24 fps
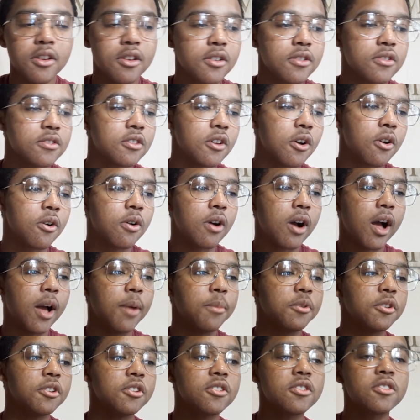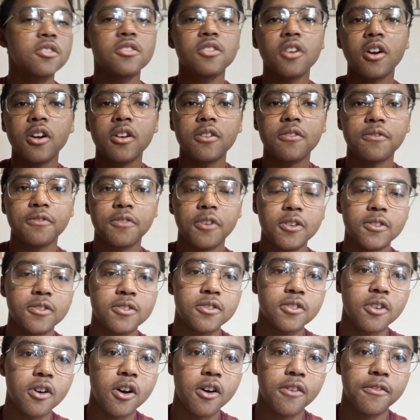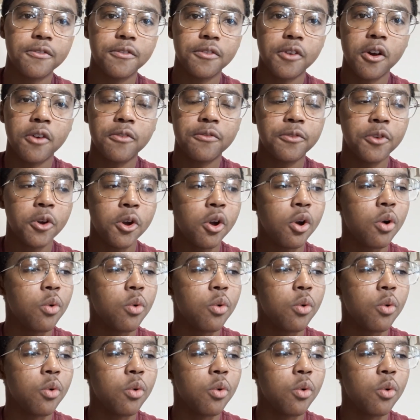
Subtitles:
So I'm gonna start first off of